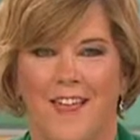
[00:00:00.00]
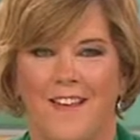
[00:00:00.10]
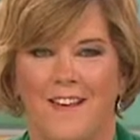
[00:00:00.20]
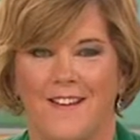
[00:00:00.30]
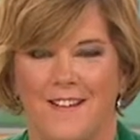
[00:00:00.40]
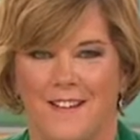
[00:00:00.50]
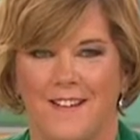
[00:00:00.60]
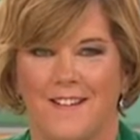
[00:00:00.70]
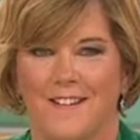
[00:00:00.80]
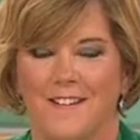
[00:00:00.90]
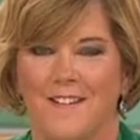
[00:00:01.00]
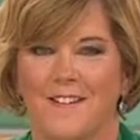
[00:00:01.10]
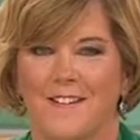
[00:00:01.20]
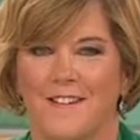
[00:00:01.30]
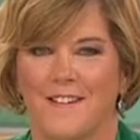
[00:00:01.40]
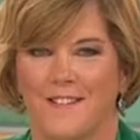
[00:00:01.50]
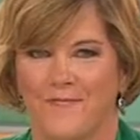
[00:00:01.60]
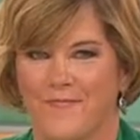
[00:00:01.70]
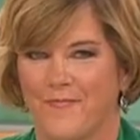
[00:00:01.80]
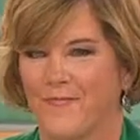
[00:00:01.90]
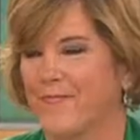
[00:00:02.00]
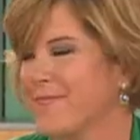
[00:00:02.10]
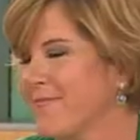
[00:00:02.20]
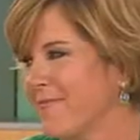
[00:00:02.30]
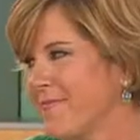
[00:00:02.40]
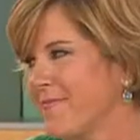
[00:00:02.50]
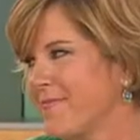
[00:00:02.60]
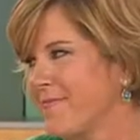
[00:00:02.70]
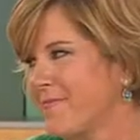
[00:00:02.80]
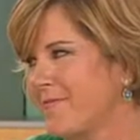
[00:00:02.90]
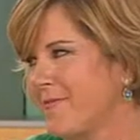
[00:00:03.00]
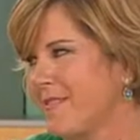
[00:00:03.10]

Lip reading: The person shown says nothing.